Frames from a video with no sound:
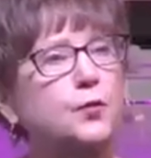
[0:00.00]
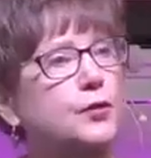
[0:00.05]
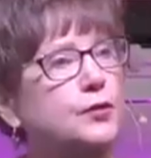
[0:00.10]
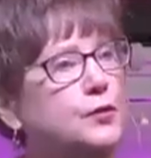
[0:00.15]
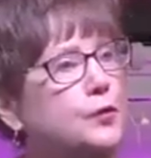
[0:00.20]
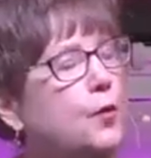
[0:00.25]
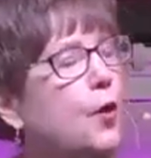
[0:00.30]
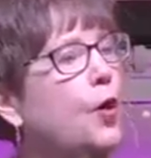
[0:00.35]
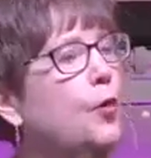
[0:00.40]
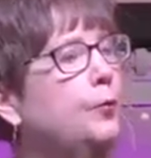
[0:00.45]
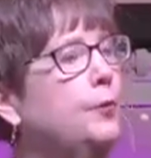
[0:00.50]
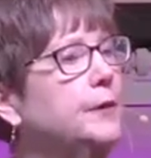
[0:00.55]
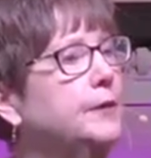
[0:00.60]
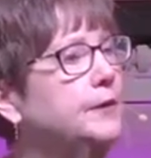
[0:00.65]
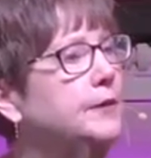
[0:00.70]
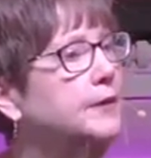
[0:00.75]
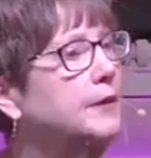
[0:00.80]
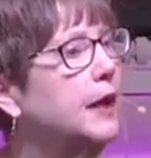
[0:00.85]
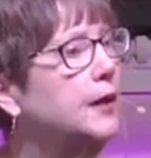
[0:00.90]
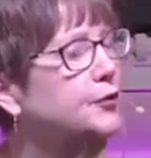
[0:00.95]
will you
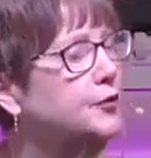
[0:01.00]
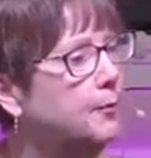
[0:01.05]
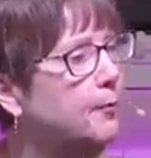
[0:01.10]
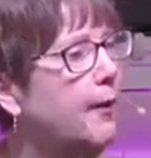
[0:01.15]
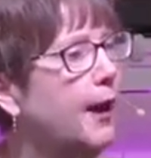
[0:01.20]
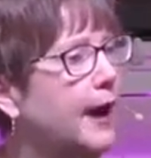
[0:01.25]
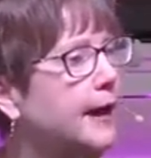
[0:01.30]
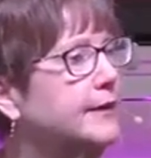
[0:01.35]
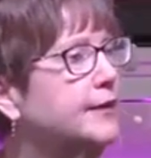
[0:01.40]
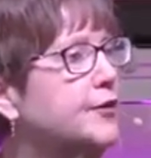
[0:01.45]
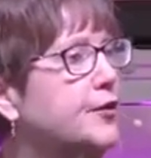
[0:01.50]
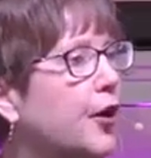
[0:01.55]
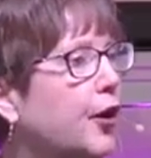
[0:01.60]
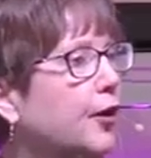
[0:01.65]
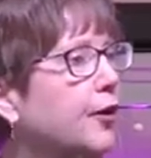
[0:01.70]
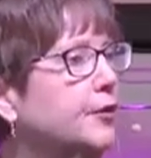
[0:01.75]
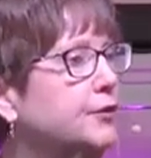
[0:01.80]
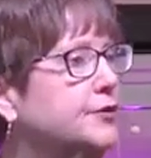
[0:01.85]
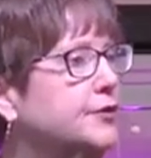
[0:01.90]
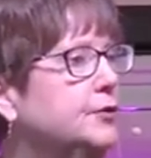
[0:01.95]
open your mind and
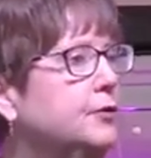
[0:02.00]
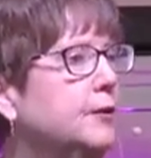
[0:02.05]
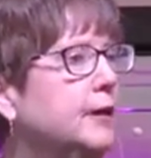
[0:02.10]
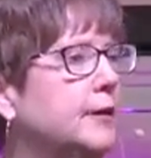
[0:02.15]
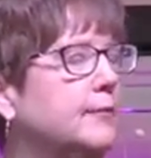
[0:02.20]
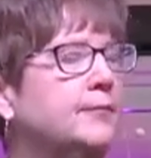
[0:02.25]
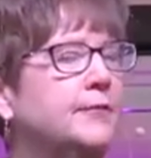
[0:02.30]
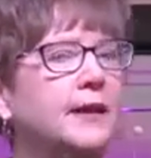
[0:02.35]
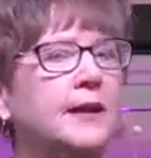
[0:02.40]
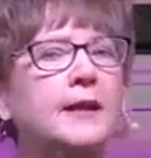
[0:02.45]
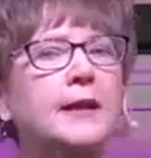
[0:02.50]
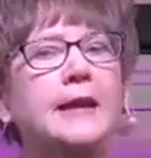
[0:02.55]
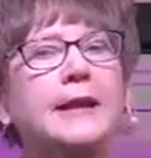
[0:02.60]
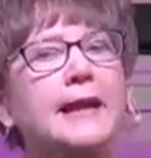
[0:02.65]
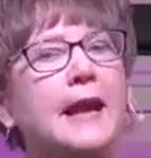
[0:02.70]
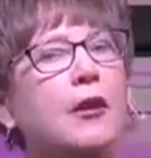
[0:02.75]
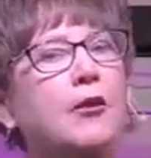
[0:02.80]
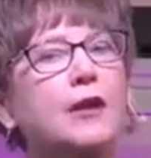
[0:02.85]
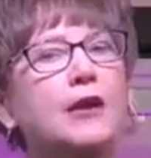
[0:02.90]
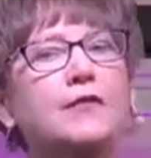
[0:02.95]
heart to it?
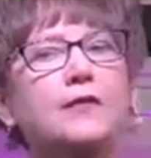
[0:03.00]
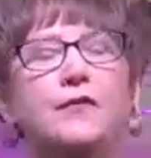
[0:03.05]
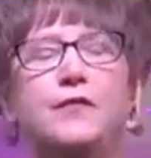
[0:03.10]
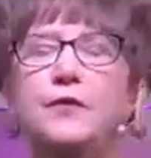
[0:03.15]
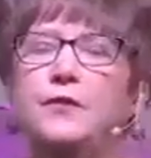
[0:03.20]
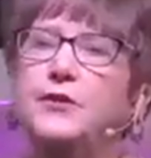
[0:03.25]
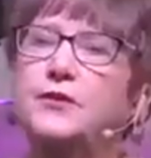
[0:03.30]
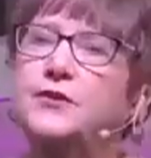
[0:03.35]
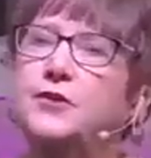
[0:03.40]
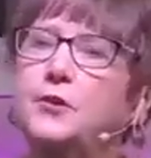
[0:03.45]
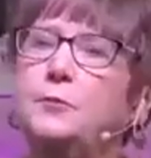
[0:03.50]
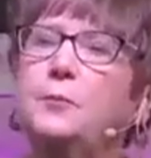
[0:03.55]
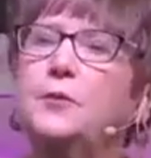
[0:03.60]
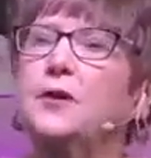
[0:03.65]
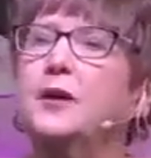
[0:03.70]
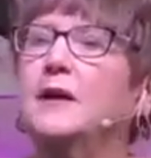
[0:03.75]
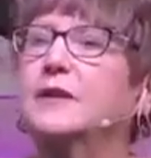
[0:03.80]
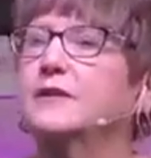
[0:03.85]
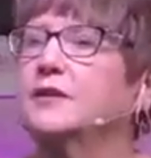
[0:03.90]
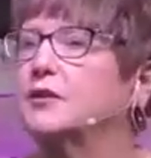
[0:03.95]
Now, if the
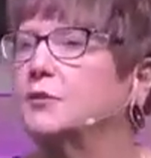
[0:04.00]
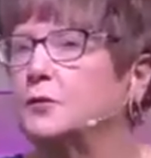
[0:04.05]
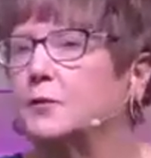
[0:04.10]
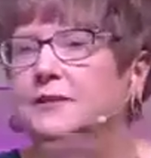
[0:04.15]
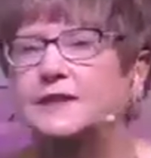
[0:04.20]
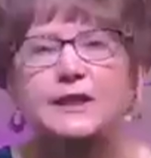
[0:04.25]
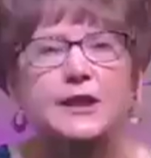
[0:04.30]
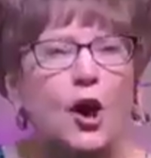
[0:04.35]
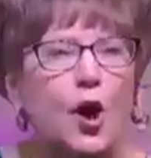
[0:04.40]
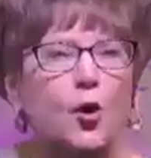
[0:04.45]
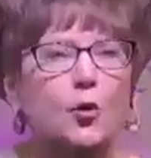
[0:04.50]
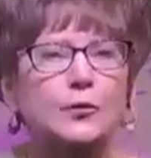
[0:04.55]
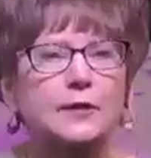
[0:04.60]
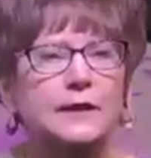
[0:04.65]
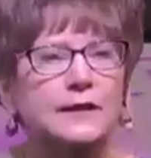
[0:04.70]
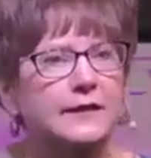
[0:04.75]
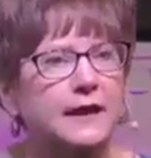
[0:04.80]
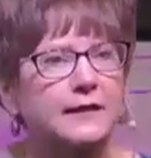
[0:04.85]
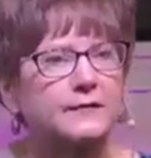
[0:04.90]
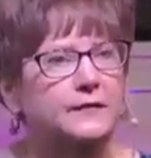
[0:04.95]
superconscious was the
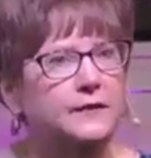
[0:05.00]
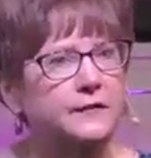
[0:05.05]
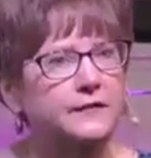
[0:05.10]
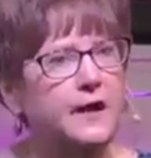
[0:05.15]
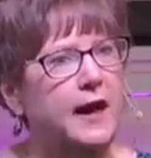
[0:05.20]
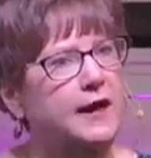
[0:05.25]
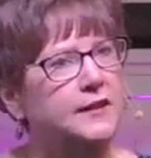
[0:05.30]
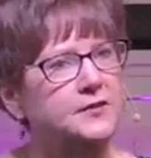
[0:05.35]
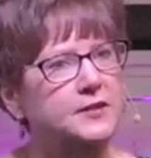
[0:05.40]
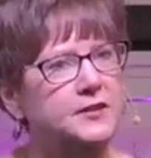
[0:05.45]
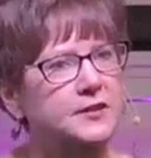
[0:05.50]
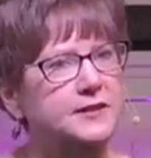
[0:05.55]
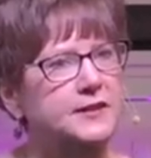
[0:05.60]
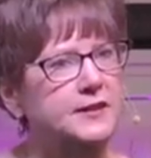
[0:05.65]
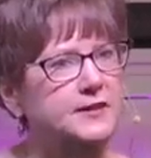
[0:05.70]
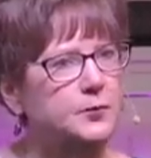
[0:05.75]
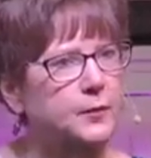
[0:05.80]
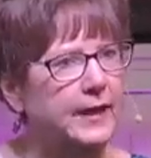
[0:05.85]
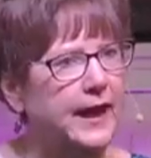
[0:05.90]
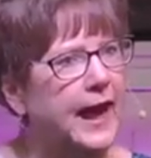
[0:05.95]
only level of
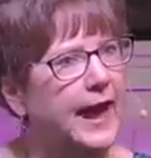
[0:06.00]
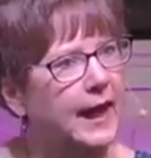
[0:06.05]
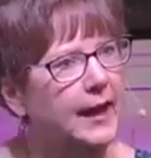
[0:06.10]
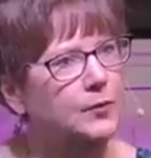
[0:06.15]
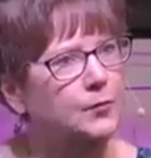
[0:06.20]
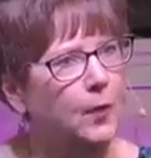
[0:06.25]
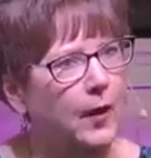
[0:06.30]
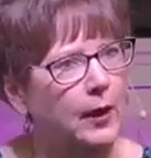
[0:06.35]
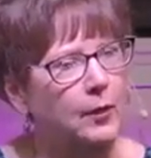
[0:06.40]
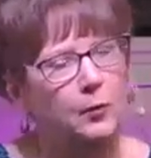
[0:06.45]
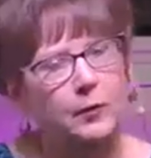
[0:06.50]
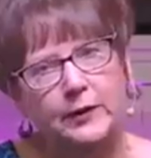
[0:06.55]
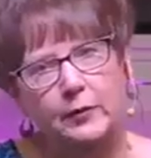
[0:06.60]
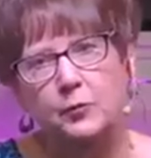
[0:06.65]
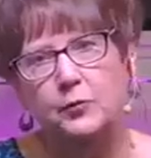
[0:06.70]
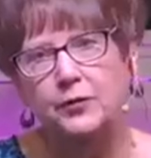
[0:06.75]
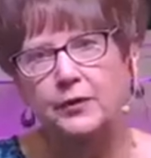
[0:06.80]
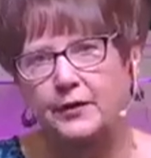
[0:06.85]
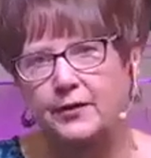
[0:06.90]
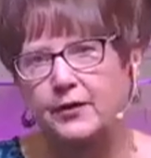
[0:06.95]
consciousness we had while we
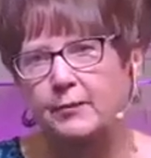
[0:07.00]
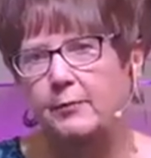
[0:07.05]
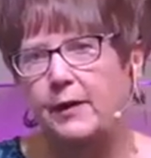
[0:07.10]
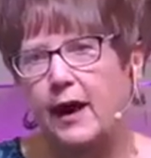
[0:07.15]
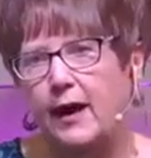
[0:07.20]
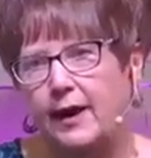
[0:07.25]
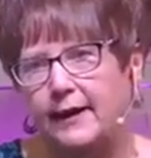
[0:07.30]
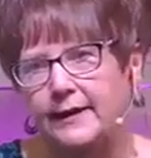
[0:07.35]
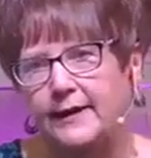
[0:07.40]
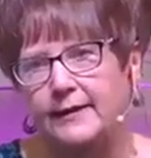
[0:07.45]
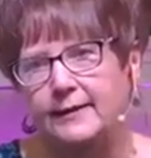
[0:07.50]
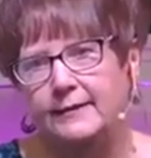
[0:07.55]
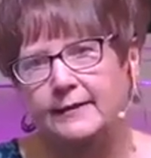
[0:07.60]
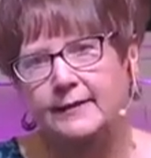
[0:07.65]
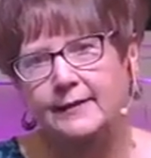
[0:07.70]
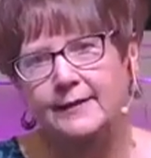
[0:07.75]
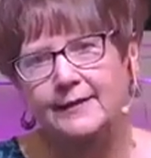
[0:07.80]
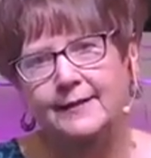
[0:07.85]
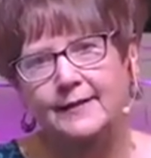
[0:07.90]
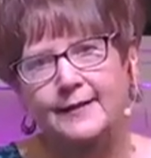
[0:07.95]
were in the body,
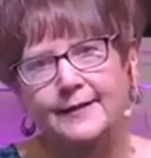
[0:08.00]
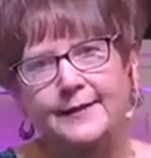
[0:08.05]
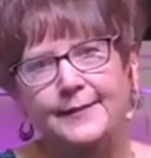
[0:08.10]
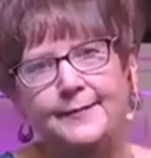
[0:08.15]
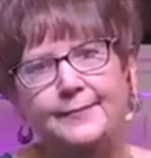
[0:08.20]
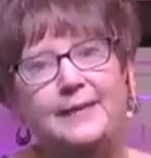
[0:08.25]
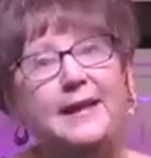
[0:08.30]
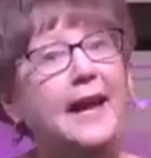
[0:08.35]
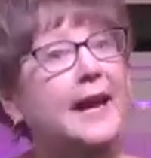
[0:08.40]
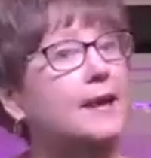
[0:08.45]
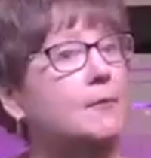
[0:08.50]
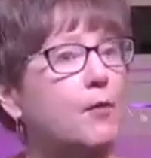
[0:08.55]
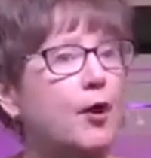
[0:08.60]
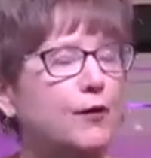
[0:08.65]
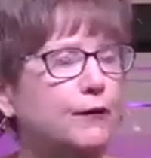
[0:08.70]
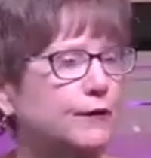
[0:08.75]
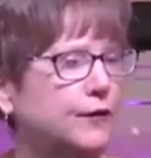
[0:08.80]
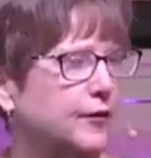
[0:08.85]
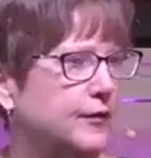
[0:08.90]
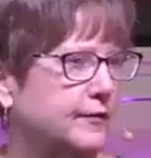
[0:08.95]
game
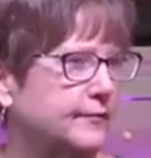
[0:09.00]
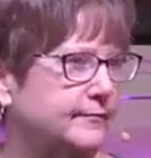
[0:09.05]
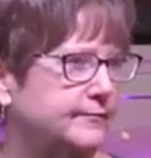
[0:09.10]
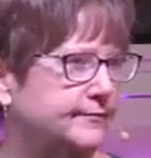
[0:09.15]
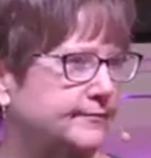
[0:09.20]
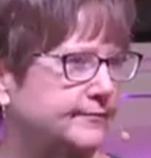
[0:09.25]
over.